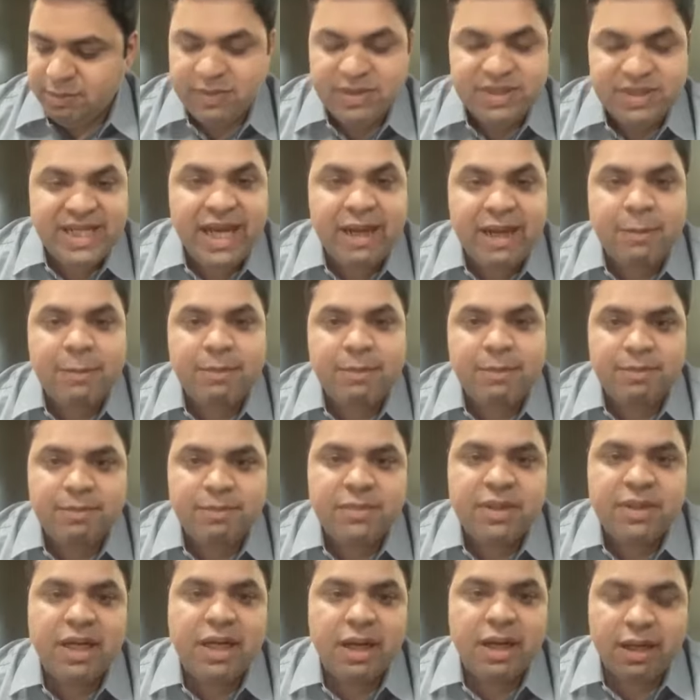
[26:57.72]

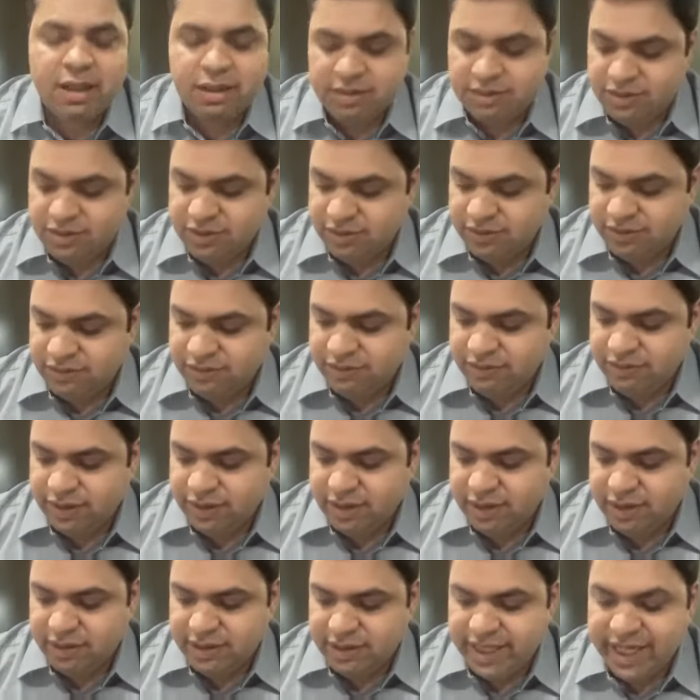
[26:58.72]

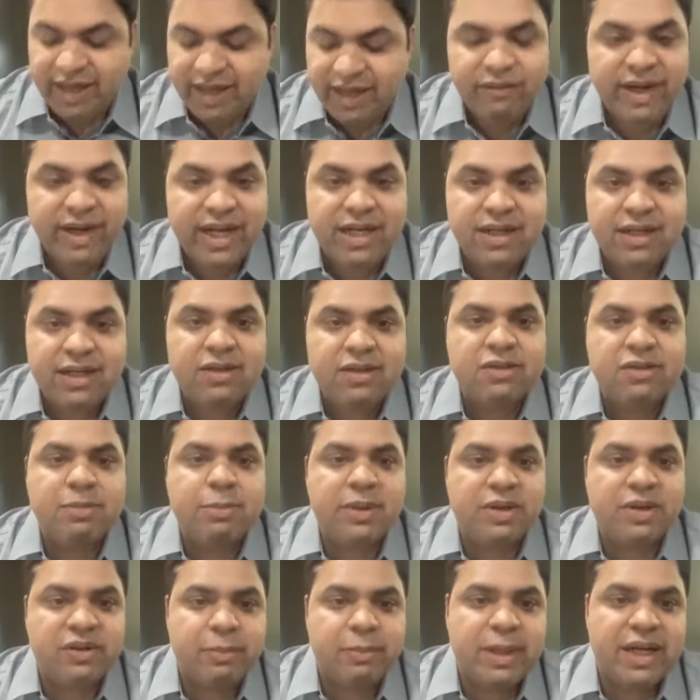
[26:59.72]
tech vendors
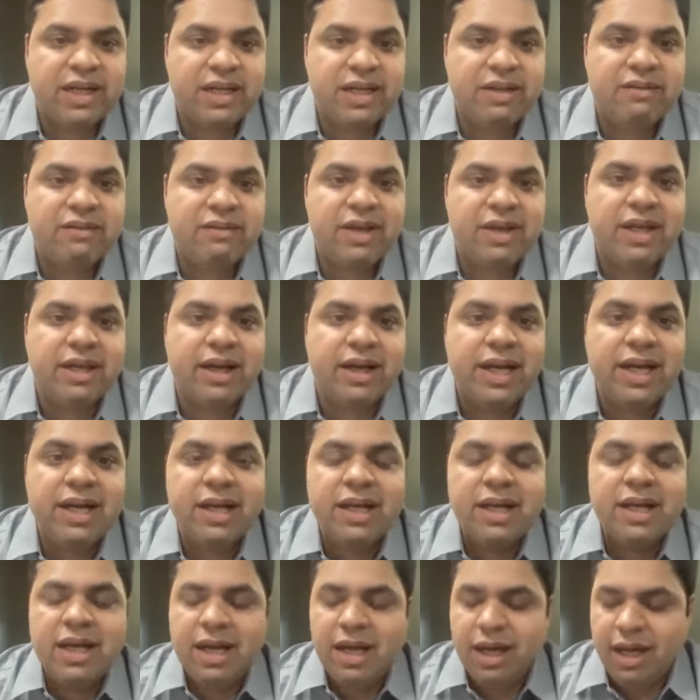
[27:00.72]
perspective here, right?
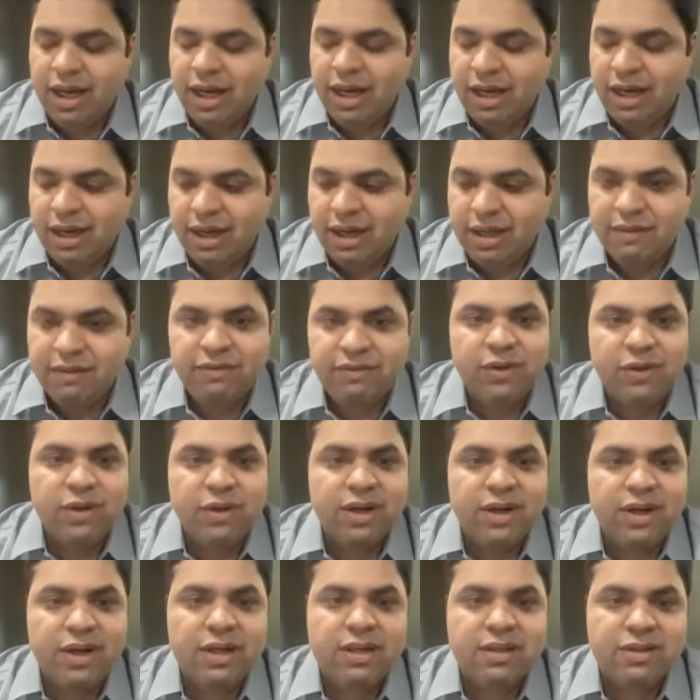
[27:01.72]
If
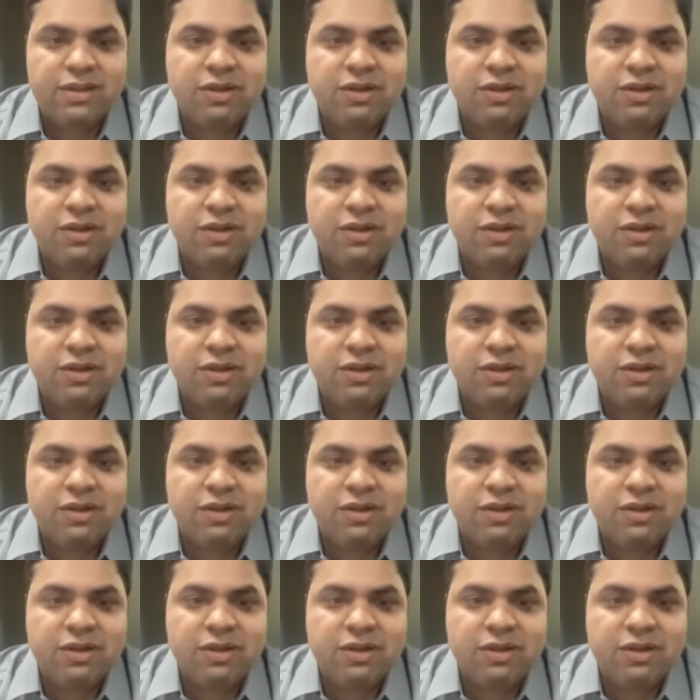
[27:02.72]
you're a